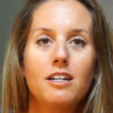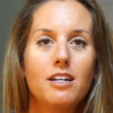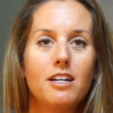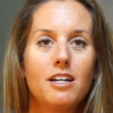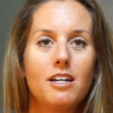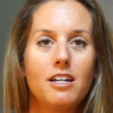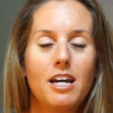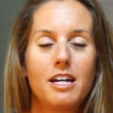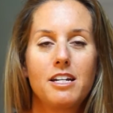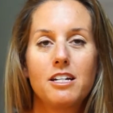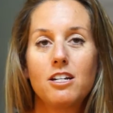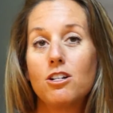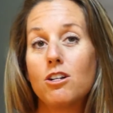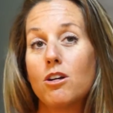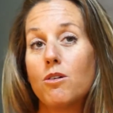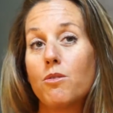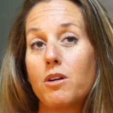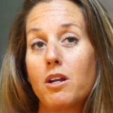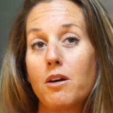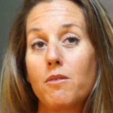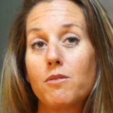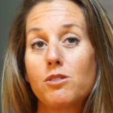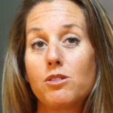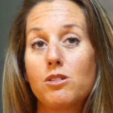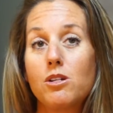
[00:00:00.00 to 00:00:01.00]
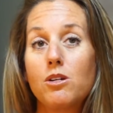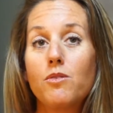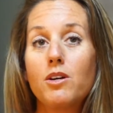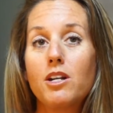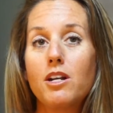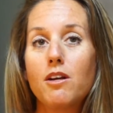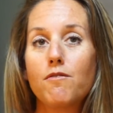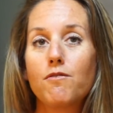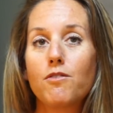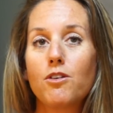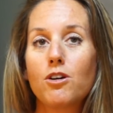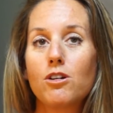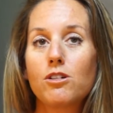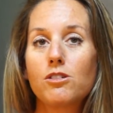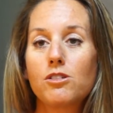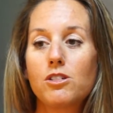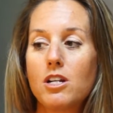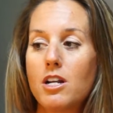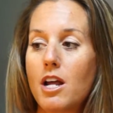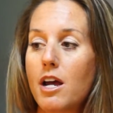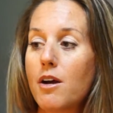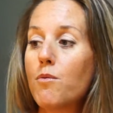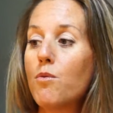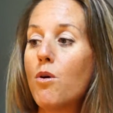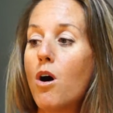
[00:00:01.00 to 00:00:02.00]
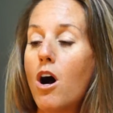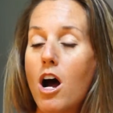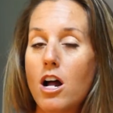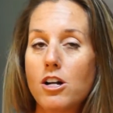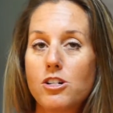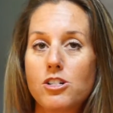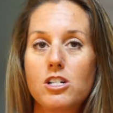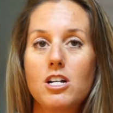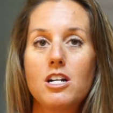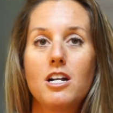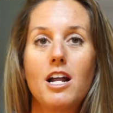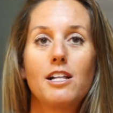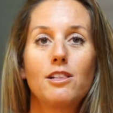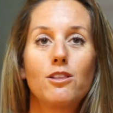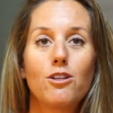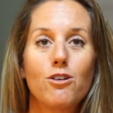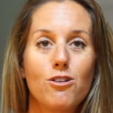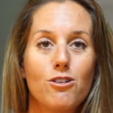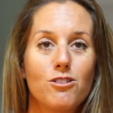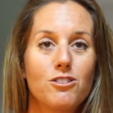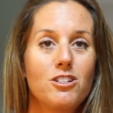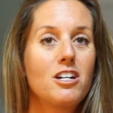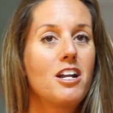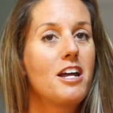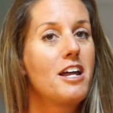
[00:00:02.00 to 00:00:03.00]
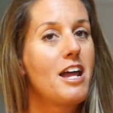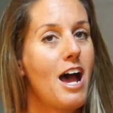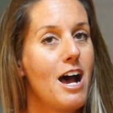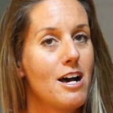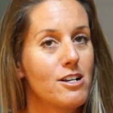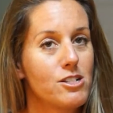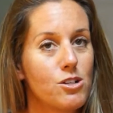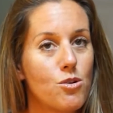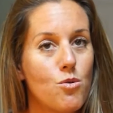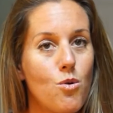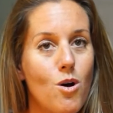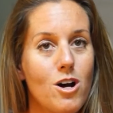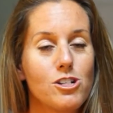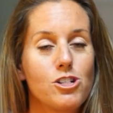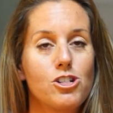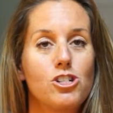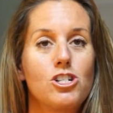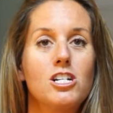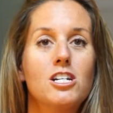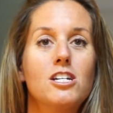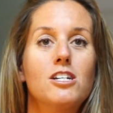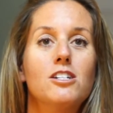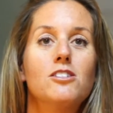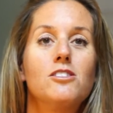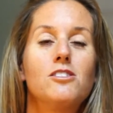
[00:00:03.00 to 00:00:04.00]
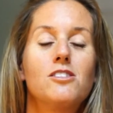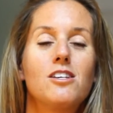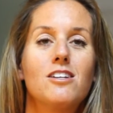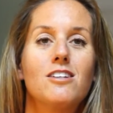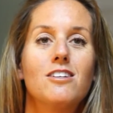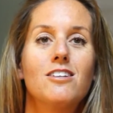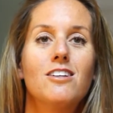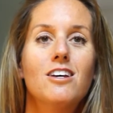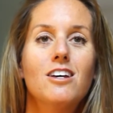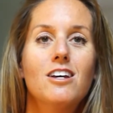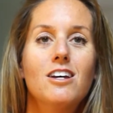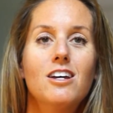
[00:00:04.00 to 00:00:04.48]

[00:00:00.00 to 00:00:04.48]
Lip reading: And I didn't know what I was doing at first, and I watched and I learned and I asked questions, and